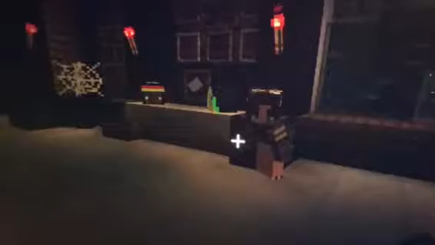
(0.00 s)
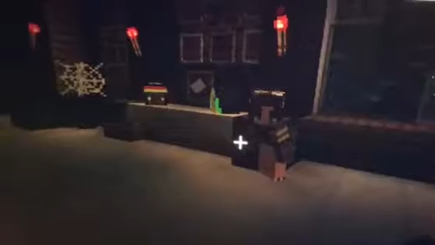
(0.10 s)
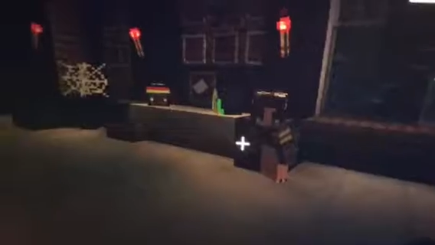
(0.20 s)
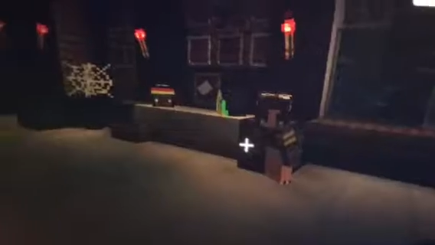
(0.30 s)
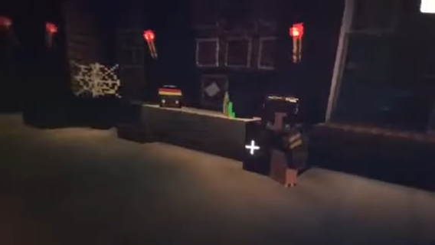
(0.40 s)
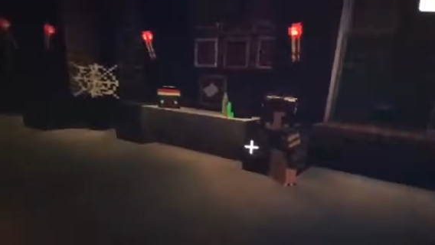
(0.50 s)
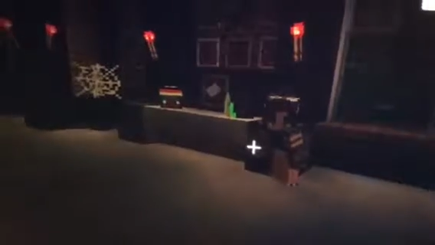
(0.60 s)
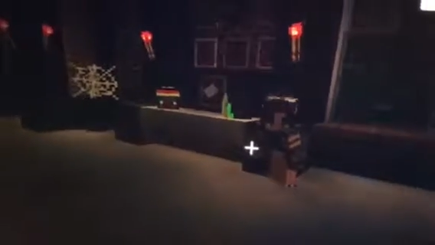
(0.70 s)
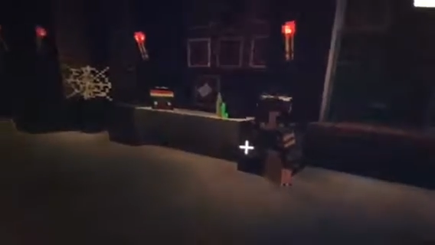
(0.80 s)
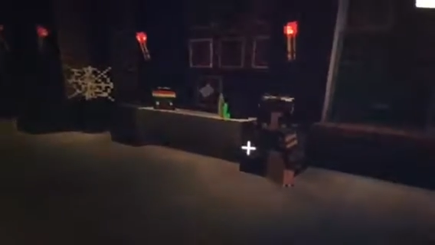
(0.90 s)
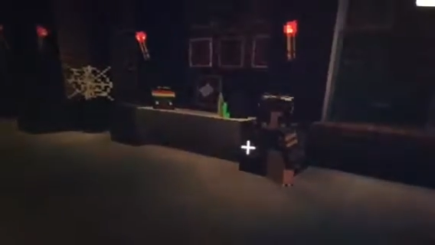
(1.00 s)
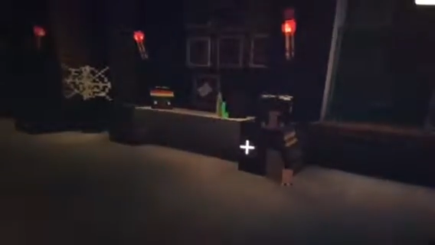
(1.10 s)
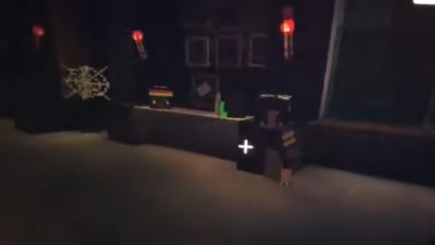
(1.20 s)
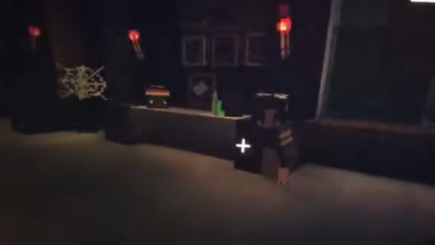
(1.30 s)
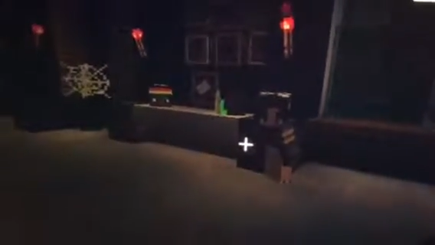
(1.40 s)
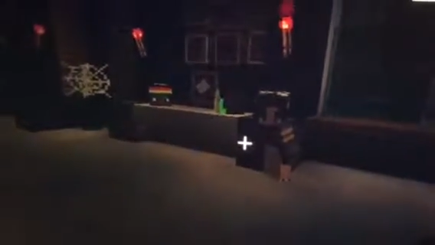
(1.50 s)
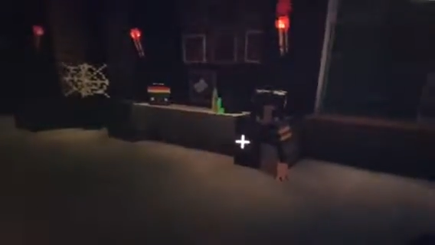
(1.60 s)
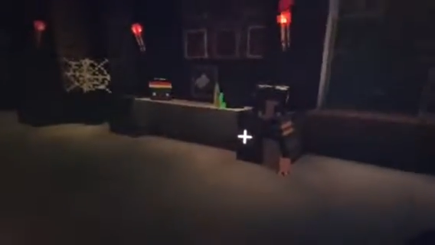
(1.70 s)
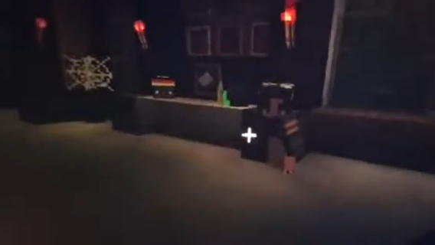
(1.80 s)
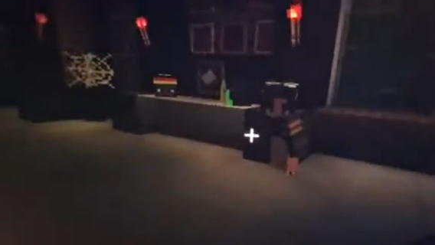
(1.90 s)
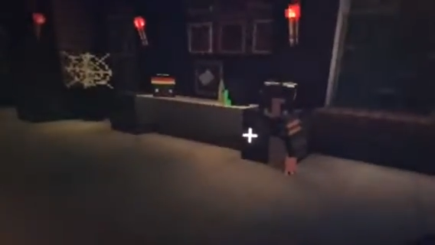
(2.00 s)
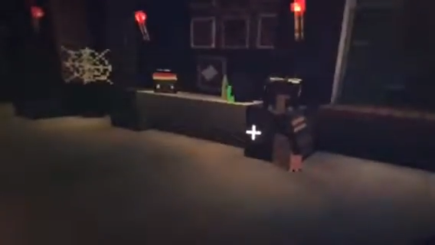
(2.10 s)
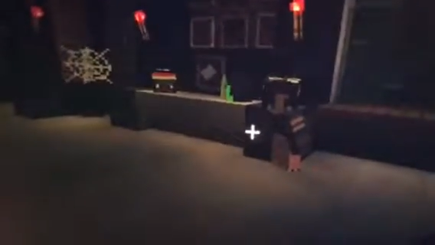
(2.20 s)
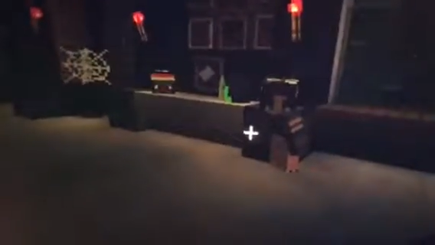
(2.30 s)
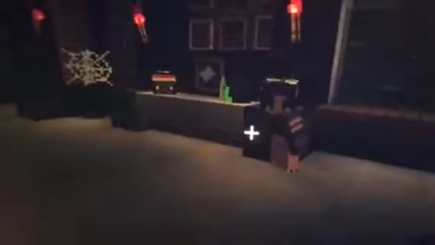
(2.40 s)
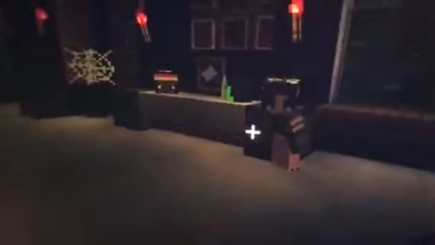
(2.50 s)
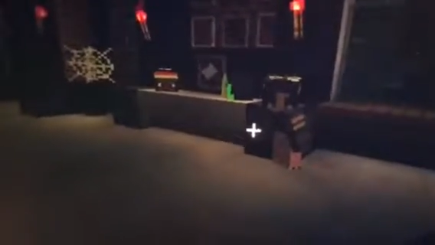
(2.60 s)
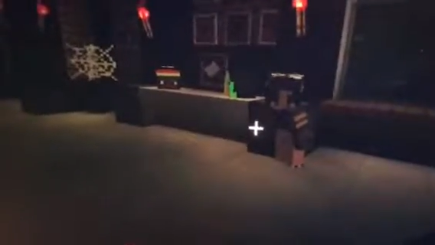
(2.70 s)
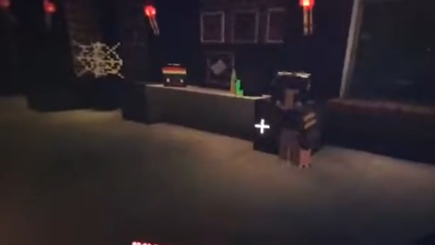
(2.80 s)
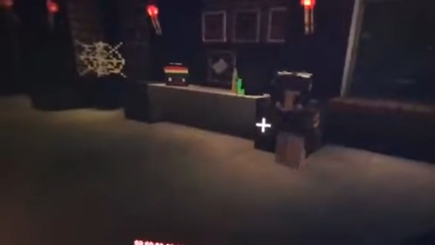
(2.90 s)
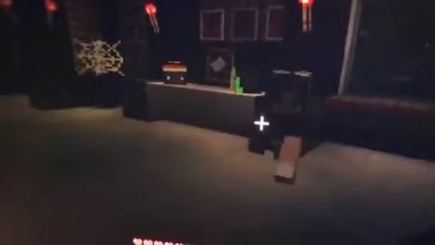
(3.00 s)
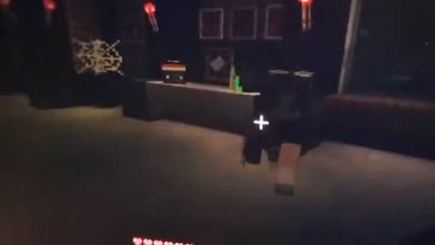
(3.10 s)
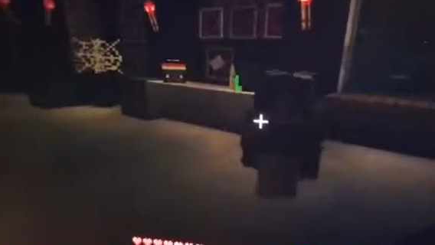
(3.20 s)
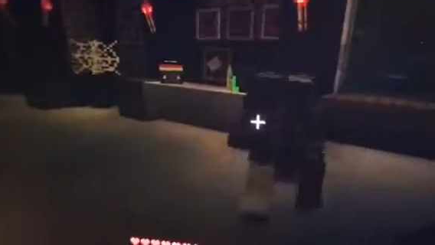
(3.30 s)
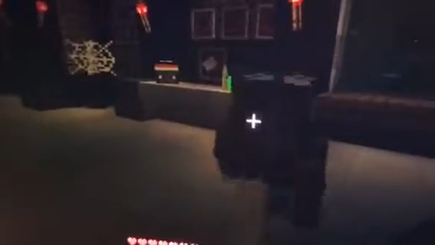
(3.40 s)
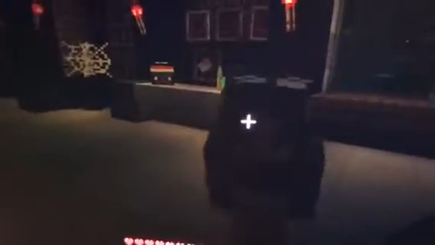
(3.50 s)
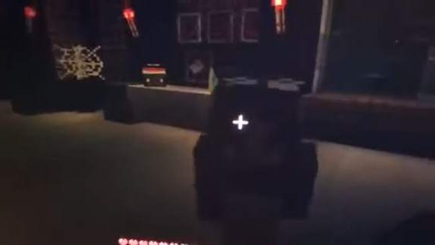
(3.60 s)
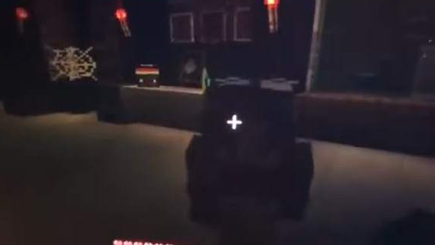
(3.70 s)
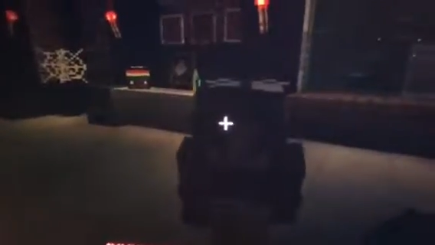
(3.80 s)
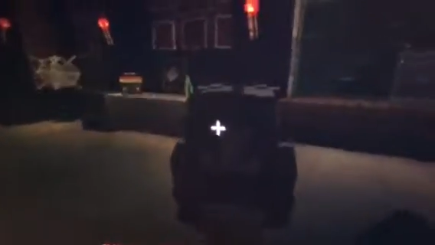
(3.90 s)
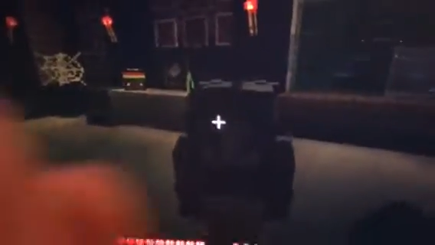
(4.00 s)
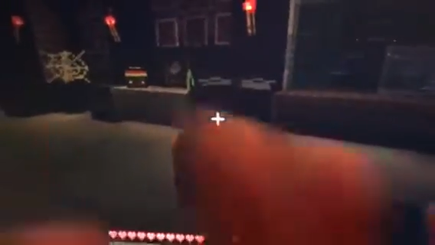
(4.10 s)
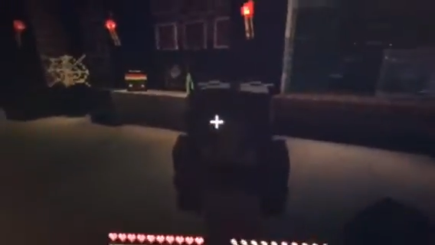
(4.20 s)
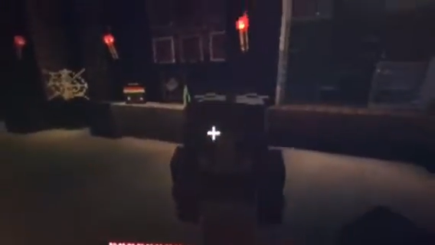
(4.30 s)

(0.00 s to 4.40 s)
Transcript: (no speaker visible)